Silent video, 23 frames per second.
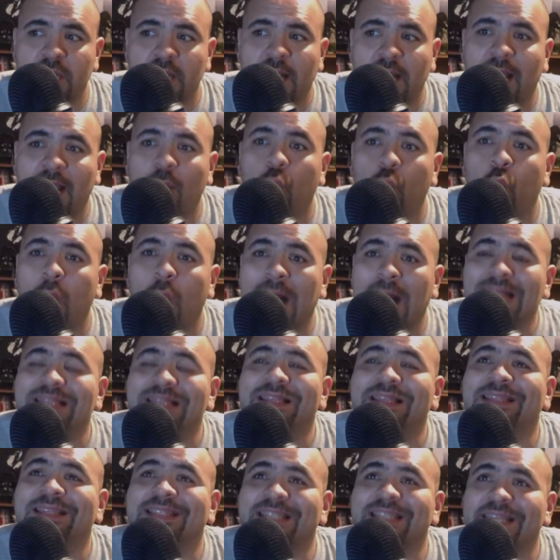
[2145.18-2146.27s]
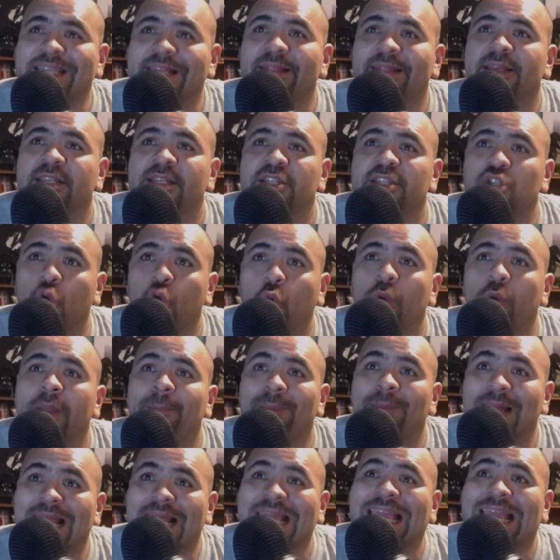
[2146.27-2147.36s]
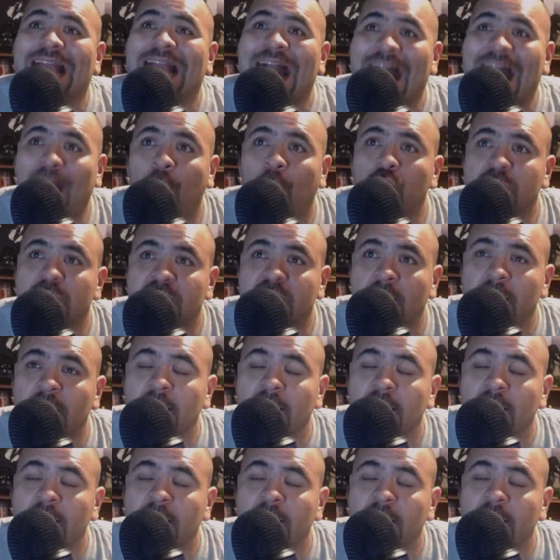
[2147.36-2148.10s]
I want to see the story play out.